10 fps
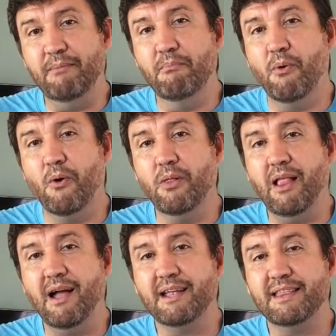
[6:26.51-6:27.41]
more
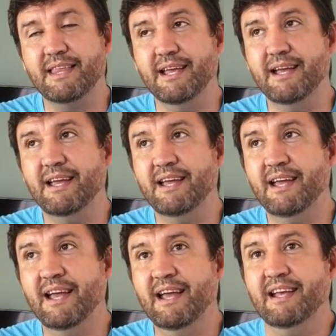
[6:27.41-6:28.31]
like the
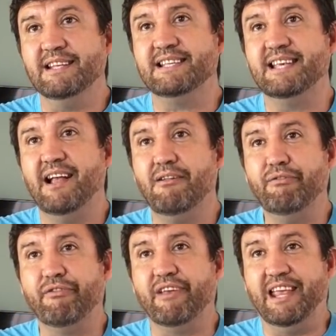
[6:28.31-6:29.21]

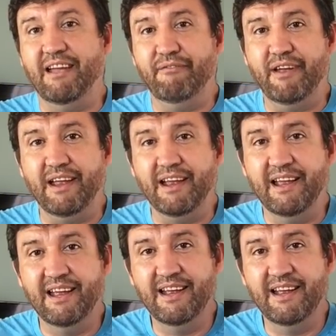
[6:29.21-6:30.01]
self-giving,